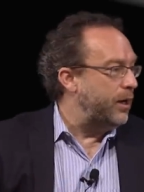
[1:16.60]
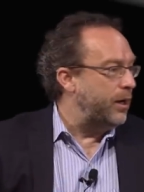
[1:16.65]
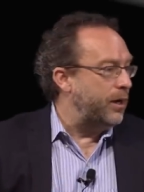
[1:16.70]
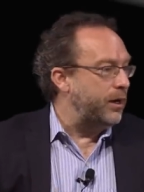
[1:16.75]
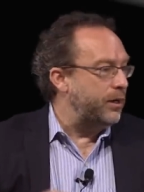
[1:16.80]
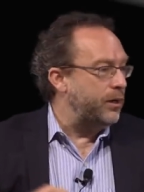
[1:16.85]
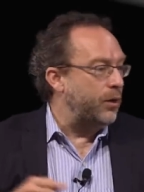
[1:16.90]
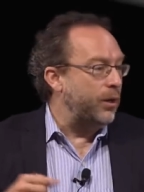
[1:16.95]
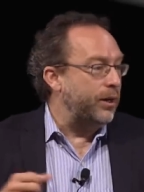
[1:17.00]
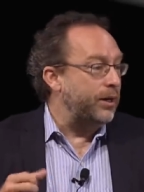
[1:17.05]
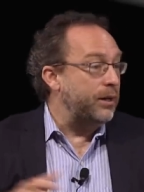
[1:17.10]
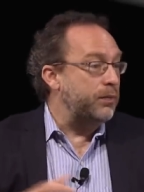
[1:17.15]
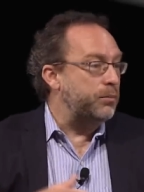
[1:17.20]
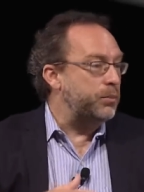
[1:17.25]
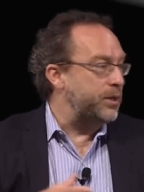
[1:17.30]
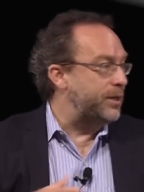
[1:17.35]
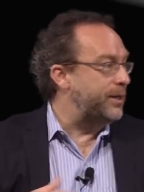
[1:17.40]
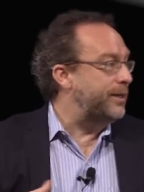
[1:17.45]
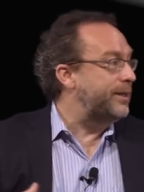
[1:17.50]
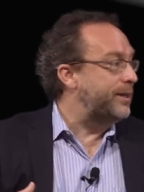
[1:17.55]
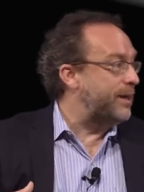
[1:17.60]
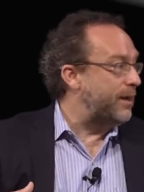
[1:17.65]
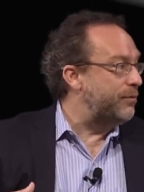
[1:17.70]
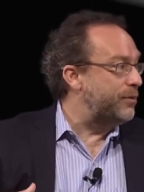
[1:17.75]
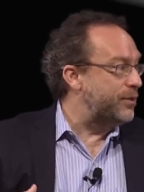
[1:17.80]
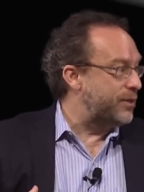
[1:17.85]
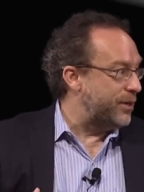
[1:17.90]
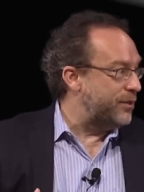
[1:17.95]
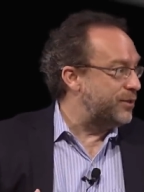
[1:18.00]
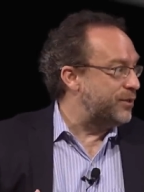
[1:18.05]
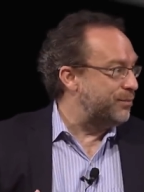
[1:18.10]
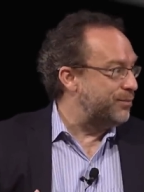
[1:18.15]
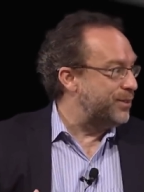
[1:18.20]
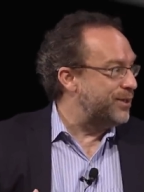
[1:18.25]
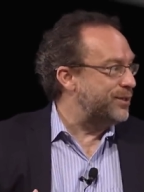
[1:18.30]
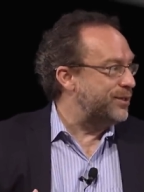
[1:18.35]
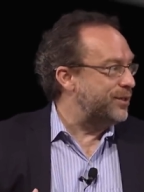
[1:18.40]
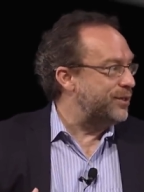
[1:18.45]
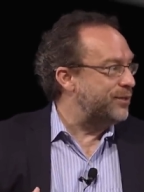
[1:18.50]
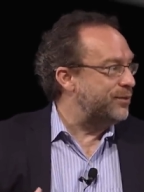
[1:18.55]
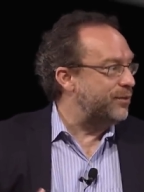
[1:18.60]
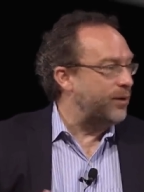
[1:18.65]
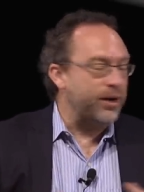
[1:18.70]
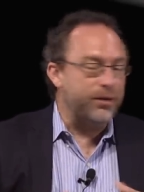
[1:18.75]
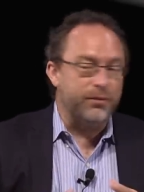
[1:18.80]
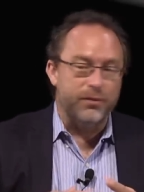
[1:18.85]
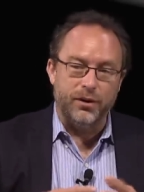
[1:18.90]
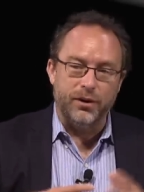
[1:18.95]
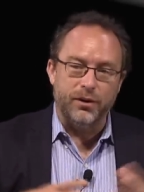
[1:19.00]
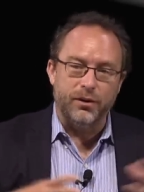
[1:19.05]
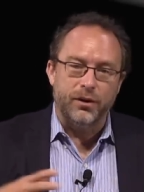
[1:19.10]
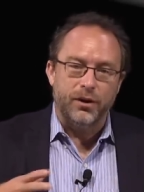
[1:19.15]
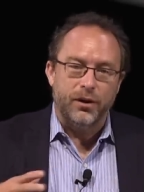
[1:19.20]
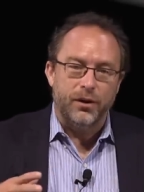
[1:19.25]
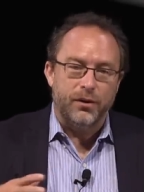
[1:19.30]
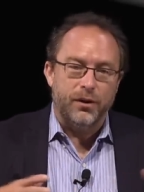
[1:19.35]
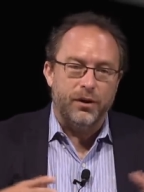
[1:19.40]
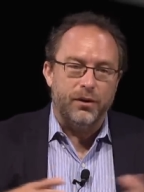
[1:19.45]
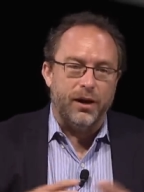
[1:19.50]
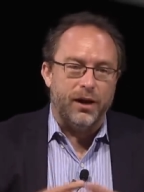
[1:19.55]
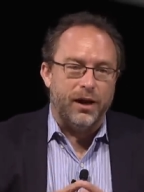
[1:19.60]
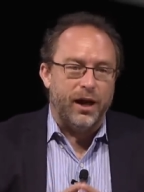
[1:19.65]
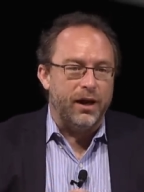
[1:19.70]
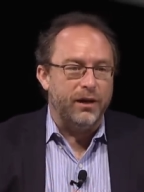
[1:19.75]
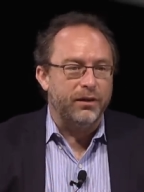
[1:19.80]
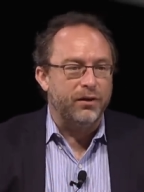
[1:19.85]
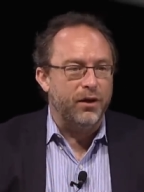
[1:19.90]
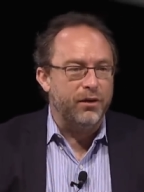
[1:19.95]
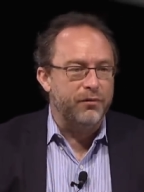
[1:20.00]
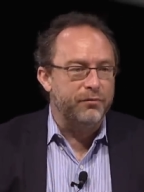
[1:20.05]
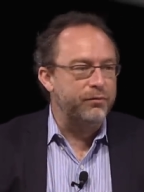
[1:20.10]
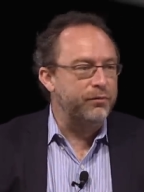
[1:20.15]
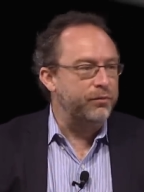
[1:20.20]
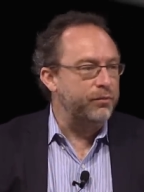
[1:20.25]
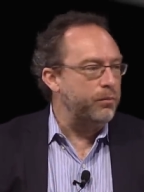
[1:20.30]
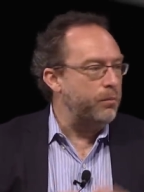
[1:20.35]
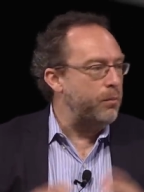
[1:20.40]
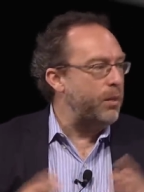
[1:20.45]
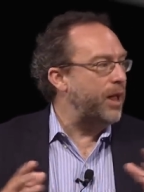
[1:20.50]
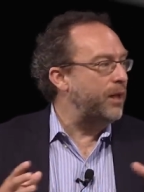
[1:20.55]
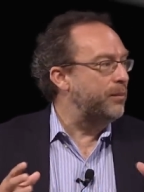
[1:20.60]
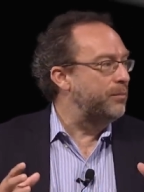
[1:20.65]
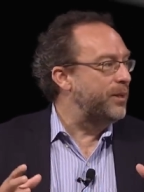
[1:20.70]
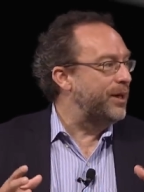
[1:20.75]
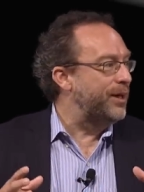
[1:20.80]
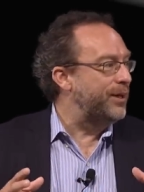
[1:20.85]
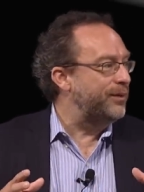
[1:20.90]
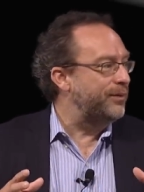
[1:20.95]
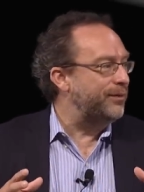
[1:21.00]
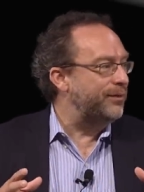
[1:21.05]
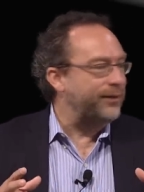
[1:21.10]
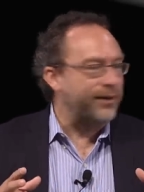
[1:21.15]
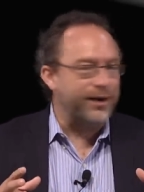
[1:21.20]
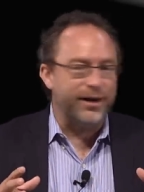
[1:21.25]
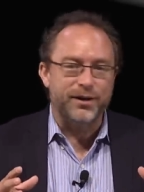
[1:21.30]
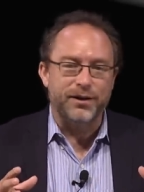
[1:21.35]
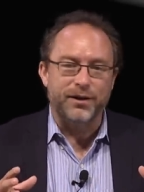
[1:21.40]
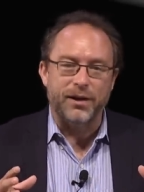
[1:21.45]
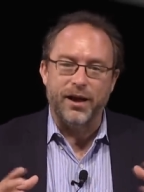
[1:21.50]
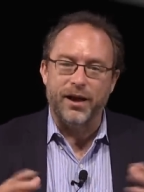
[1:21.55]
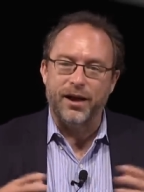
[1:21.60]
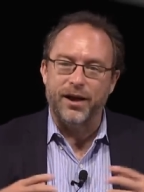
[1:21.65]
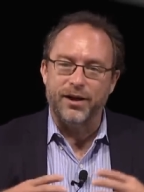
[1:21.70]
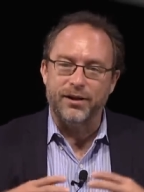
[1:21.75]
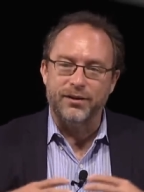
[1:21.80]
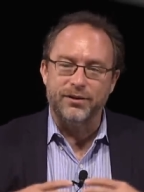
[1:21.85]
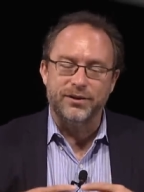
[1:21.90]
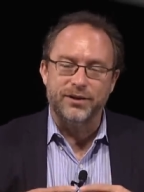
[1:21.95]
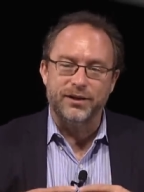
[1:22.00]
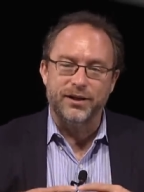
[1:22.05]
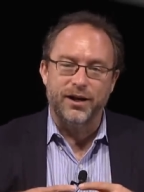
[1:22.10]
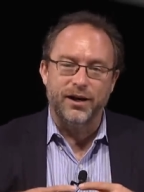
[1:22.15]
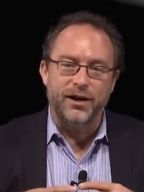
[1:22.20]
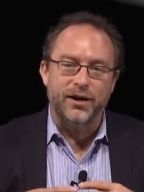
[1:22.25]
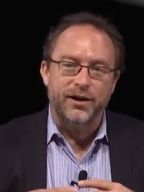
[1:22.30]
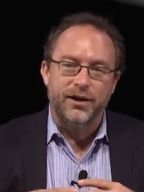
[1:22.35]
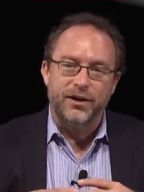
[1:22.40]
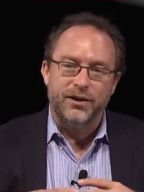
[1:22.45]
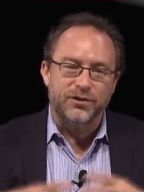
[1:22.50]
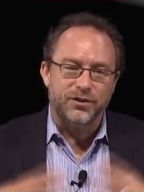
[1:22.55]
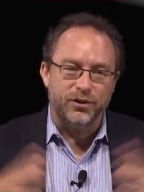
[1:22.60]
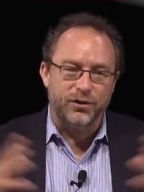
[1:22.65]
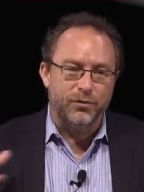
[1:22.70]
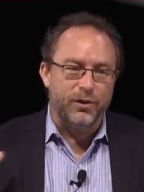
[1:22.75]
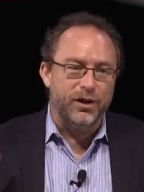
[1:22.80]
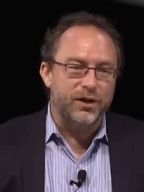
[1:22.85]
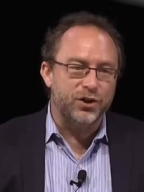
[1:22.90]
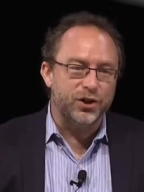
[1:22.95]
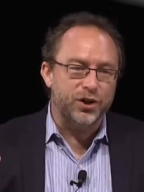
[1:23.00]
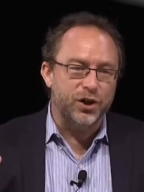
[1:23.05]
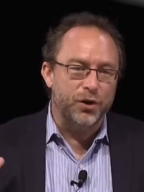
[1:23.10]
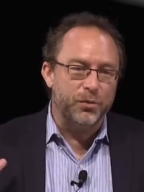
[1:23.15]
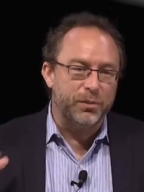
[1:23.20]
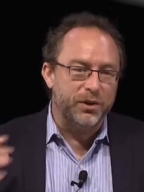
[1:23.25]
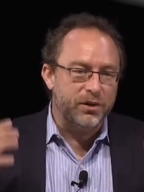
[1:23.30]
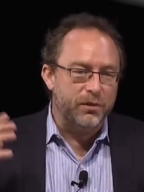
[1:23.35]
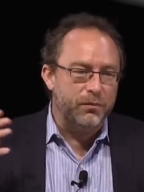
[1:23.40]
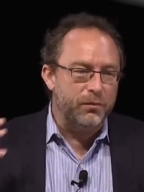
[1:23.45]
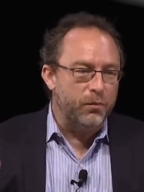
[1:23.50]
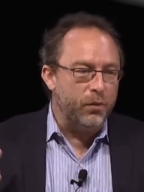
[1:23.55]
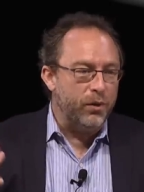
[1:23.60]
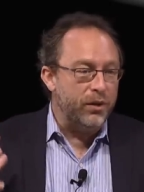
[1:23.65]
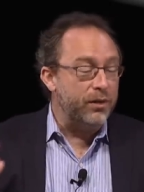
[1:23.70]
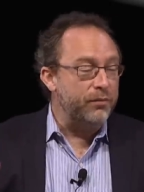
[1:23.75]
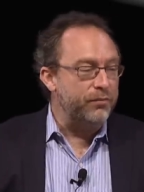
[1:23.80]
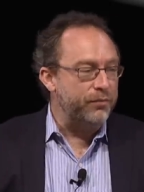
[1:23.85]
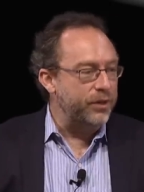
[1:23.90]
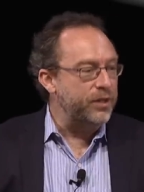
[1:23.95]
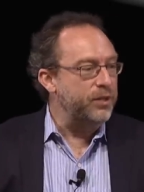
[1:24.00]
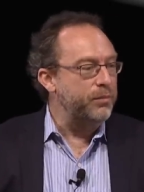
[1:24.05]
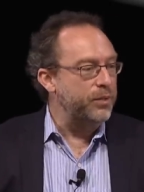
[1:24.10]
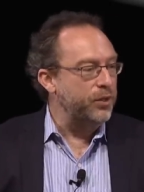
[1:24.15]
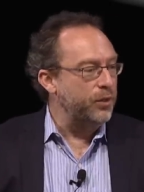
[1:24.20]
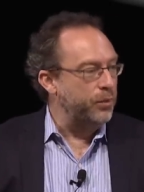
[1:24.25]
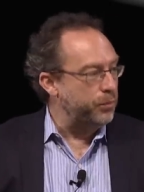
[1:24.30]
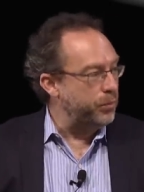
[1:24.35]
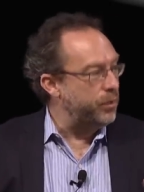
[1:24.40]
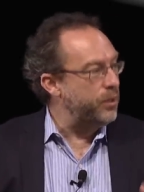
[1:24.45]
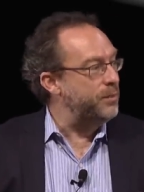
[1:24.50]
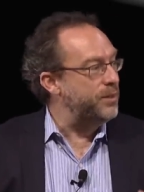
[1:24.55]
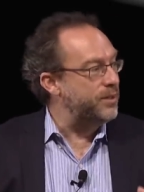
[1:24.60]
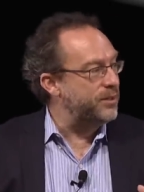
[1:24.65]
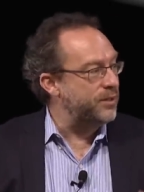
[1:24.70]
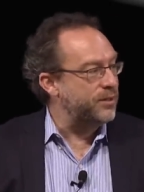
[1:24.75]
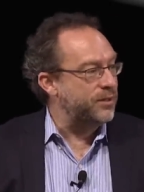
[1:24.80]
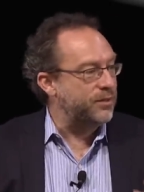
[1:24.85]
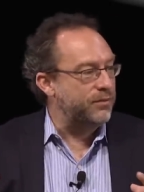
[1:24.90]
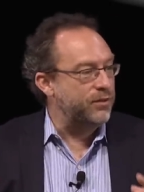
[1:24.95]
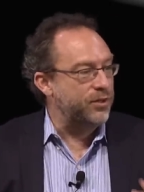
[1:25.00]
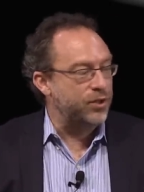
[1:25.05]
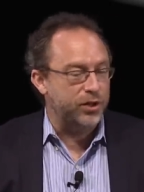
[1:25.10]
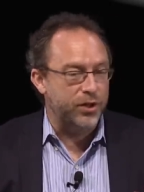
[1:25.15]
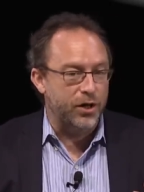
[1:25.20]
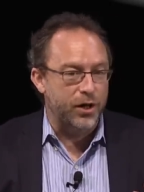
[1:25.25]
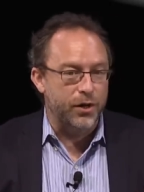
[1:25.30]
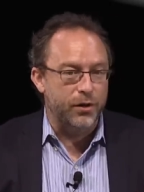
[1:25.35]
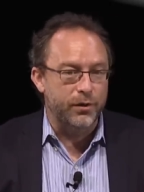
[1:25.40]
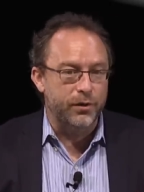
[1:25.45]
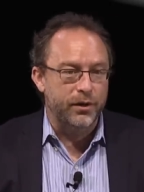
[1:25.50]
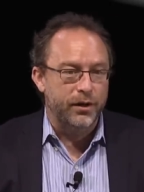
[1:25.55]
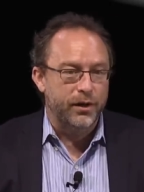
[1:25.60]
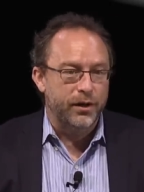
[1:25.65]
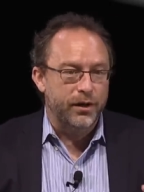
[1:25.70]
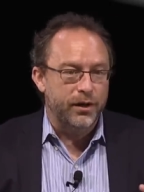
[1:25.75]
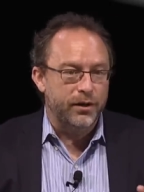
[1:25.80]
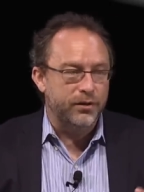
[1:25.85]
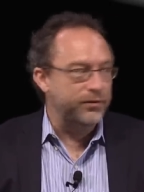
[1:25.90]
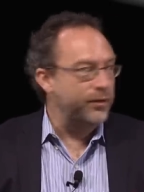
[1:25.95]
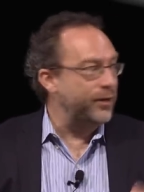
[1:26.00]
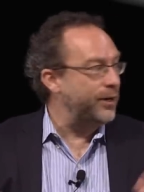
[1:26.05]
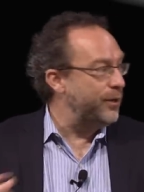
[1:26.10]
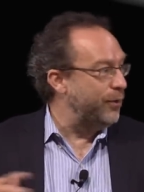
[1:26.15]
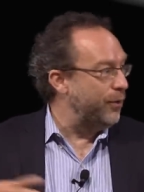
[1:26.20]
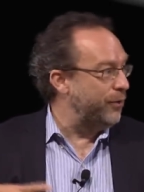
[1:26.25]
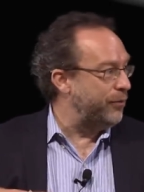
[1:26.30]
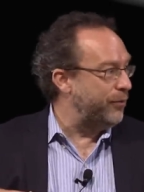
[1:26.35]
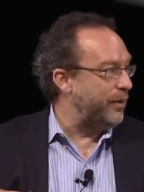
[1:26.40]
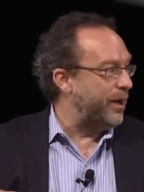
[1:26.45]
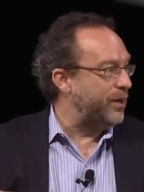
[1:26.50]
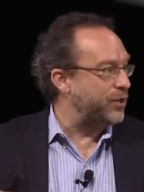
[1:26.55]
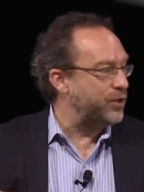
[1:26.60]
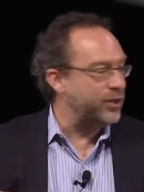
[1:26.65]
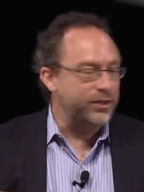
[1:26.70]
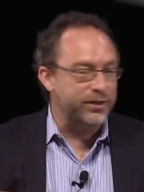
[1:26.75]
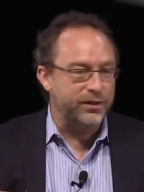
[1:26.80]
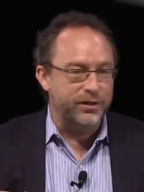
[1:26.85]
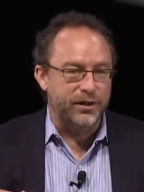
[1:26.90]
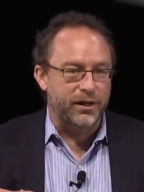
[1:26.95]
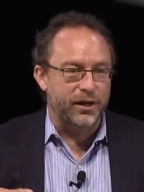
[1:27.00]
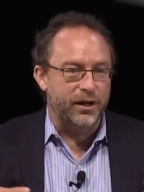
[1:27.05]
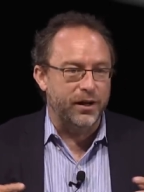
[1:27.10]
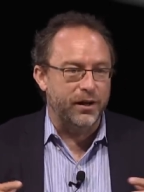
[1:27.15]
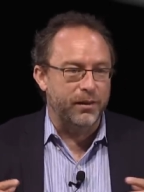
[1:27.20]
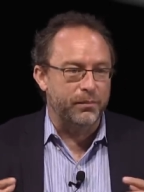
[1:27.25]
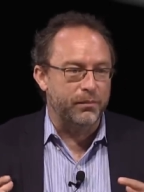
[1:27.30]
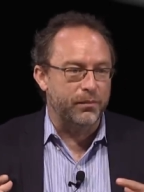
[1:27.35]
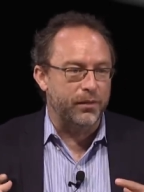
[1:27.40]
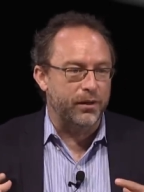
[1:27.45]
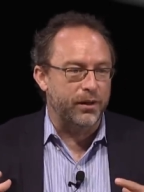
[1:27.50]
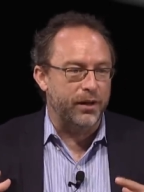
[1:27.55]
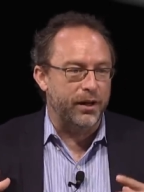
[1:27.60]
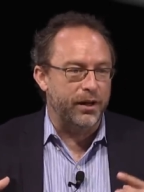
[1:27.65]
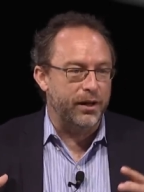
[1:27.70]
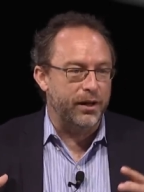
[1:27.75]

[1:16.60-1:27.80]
uh, you know, particularly in the advertising business, right? We, uh, I love Mad Men, right? And uh, it's a great show, but the, one of the fundamental premises of the show is very old fashioned, um,